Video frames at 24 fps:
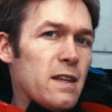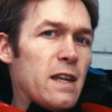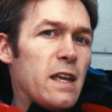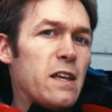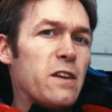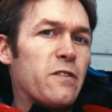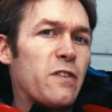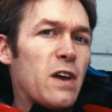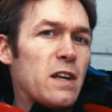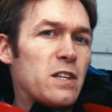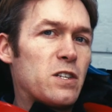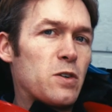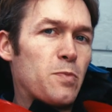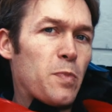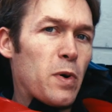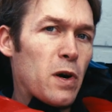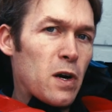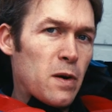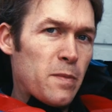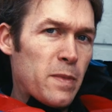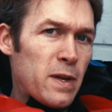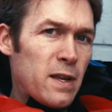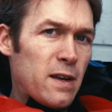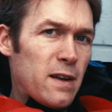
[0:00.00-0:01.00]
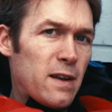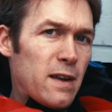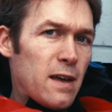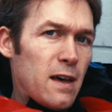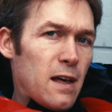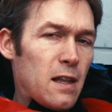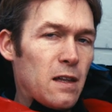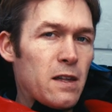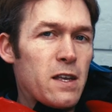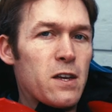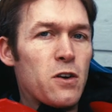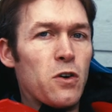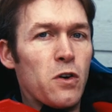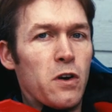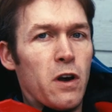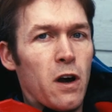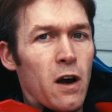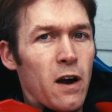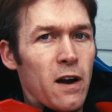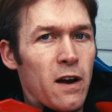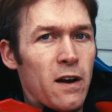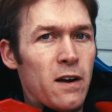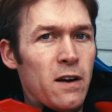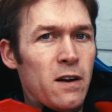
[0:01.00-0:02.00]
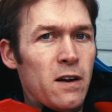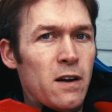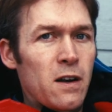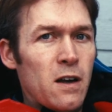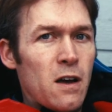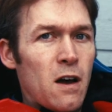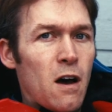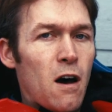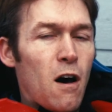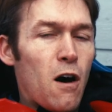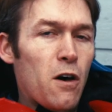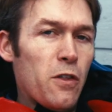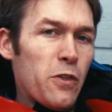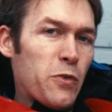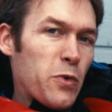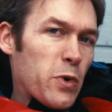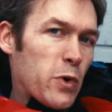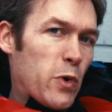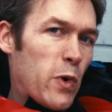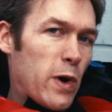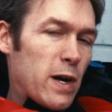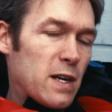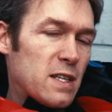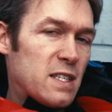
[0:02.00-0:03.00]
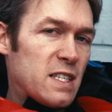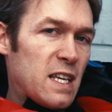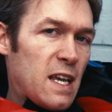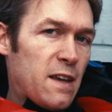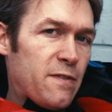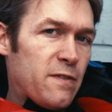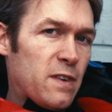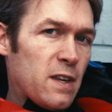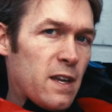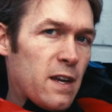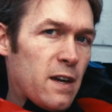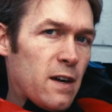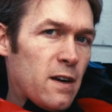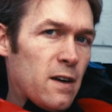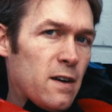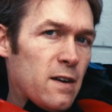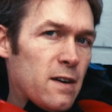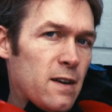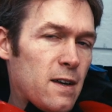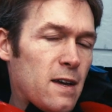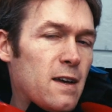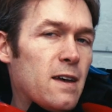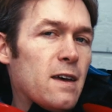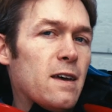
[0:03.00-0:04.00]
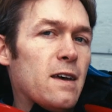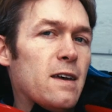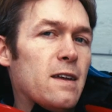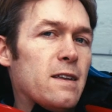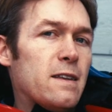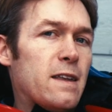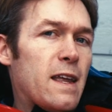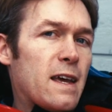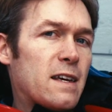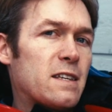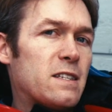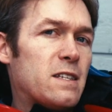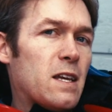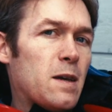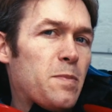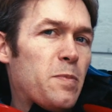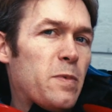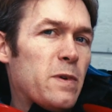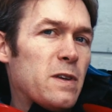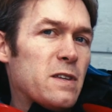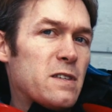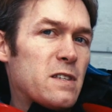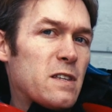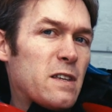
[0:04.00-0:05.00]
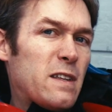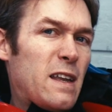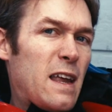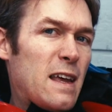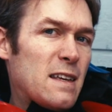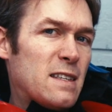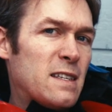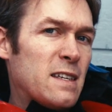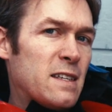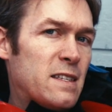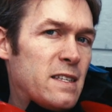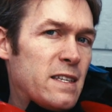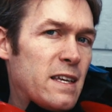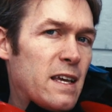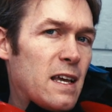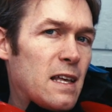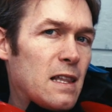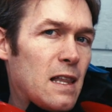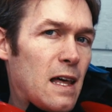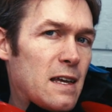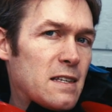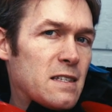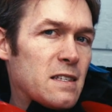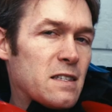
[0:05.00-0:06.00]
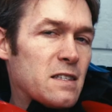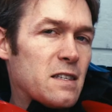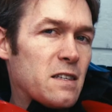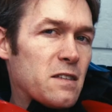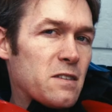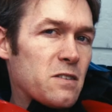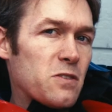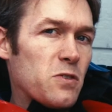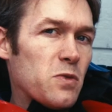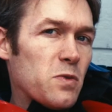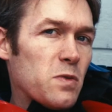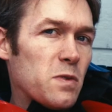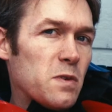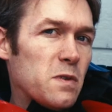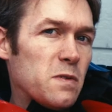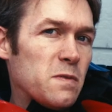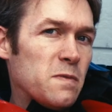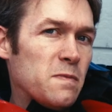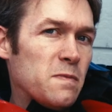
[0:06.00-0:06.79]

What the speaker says: Now you've got your permit, a legal car, all the required safety gear. Next up is the SCCA licensing school.